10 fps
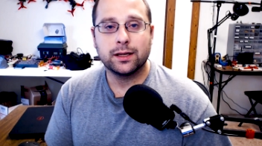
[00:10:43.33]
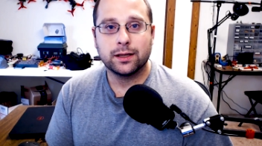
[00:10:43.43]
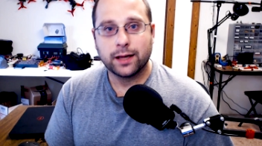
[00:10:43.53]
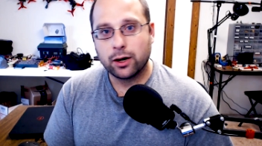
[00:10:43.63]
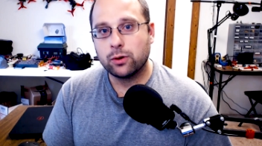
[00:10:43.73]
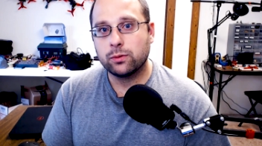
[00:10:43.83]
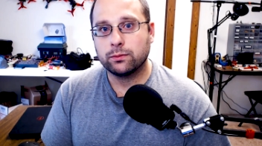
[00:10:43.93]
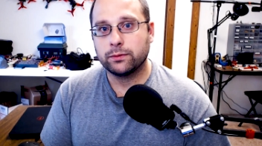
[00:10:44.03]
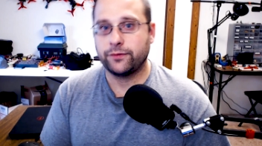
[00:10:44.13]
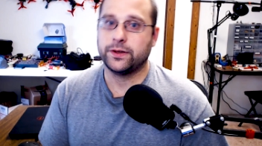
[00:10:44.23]
how
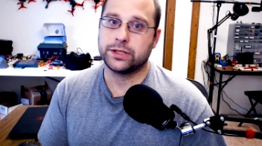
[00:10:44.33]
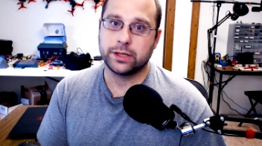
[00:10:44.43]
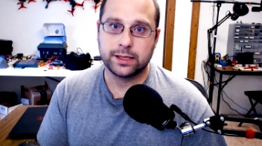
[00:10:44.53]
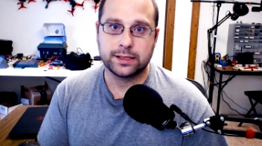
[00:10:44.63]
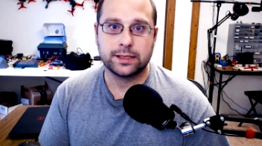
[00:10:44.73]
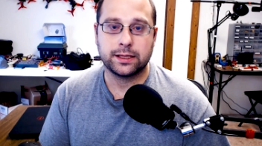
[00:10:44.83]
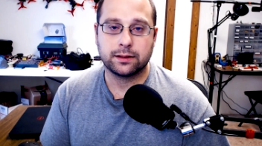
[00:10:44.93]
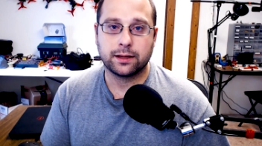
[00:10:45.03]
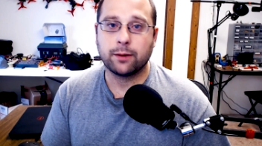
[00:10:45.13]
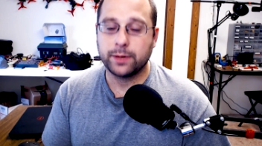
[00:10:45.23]
efficient is it?
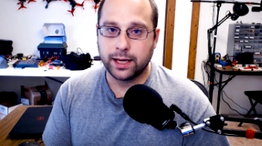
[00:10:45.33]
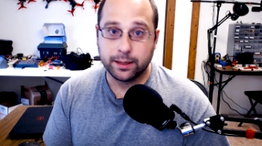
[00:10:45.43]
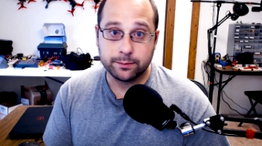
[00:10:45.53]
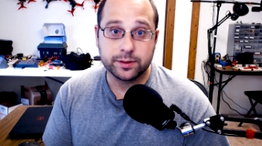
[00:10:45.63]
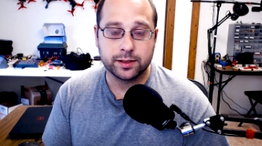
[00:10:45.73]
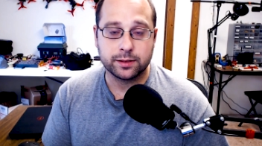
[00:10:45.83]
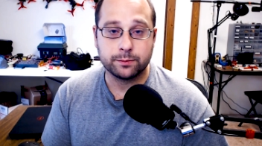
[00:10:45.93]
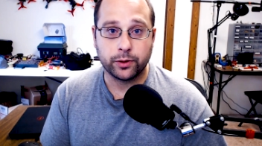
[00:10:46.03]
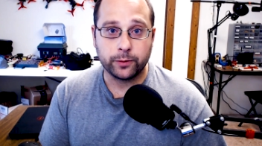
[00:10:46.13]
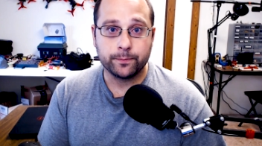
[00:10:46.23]
How many amps does
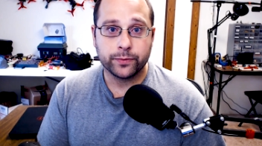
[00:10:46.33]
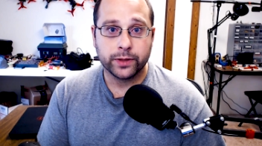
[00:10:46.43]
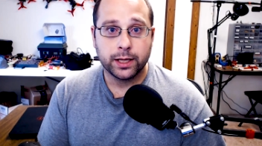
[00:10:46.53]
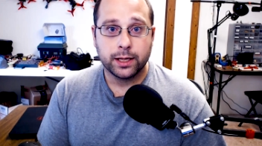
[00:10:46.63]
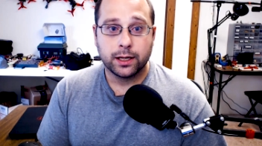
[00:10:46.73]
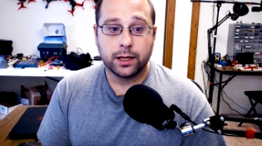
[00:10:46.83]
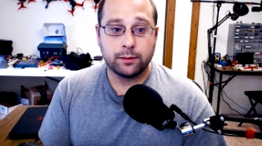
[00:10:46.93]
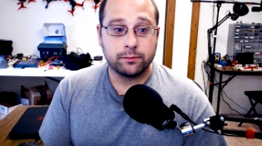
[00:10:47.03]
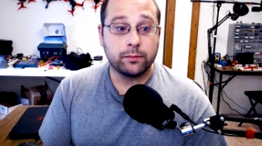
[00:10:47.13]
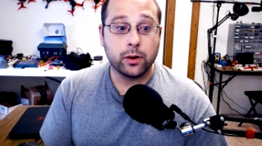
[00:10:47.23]
it pull?
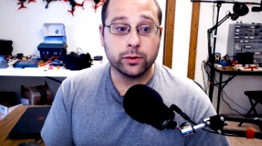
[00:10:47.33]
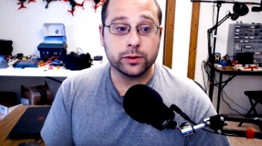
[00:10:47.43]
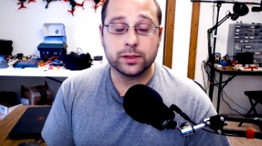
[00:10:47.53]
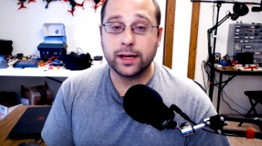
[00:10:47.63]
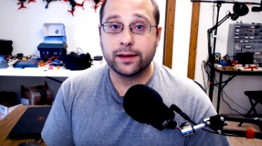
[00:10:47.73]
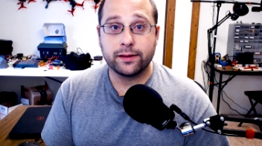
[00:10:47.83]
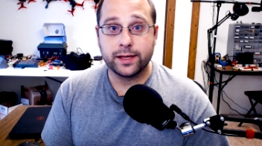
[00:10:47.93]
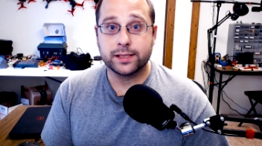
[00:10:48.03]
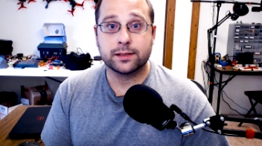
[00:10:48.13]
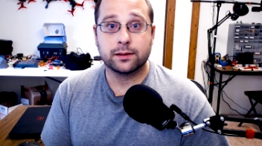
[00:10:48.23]
Um, motors like
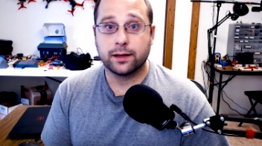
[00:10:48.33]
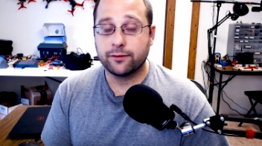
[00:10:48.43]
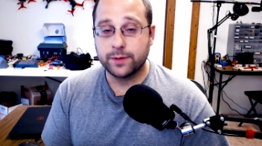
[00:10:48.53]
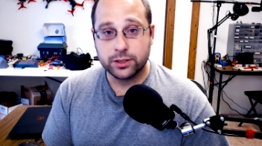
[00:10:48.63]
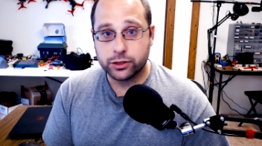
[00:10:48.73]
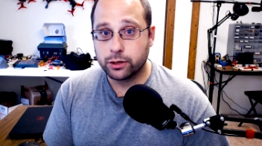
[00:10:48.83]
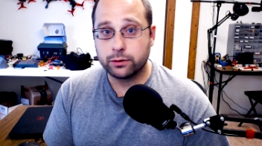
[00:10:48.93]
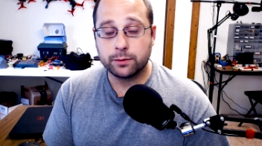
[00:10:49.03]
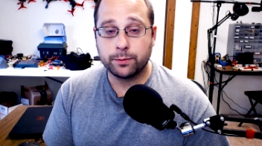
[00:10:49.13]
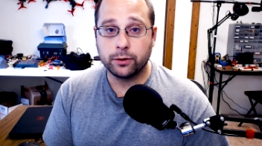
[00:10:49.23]
this have been
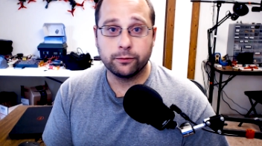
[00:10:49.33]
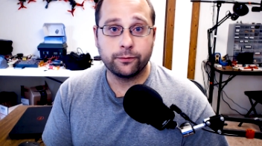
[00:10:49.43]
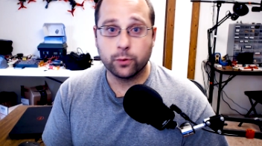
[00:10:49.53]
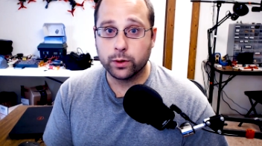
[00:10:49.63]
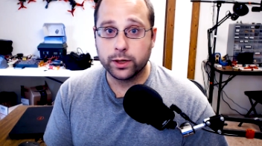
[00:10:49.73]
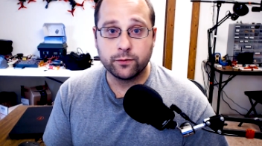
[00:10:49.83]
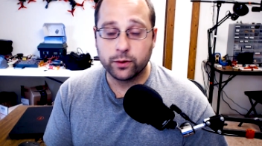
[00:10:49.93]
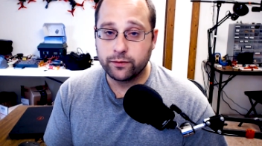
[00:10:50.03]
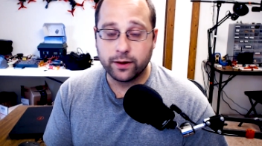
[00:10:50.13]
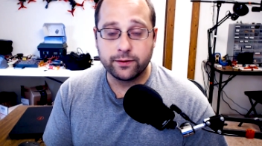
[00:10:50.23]
shown to pull forty,
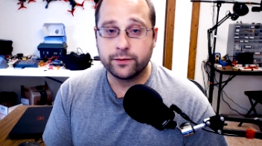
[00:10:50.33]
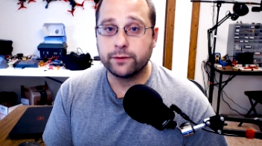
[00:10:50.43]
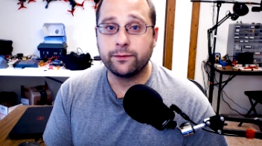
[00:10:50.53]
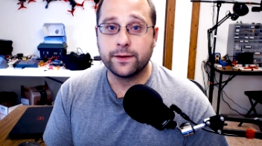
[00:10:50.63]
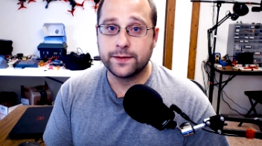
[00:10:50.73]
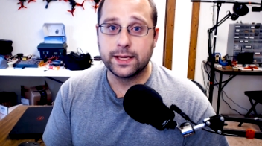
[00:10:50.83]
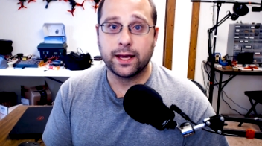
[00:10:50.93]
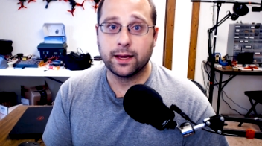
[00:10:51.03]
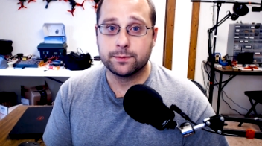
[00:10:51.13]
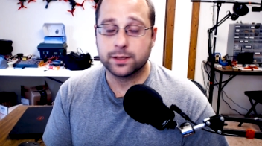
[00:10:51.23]
forty-five, even fifty
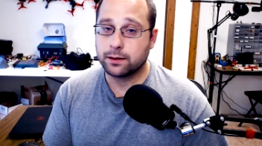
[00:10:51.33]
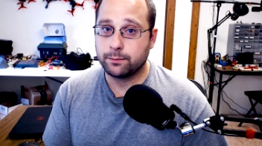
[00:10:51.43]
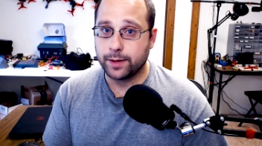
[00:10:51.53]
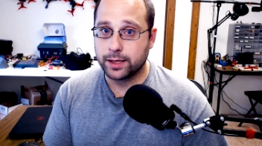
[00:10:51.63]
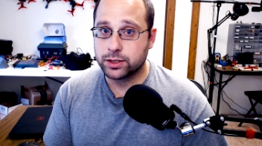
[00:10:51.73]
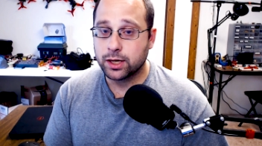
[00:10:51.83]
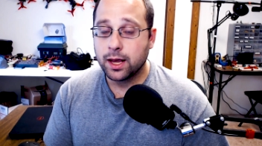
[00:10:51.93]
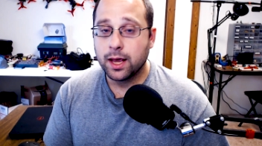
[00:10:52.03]
amps on the bench.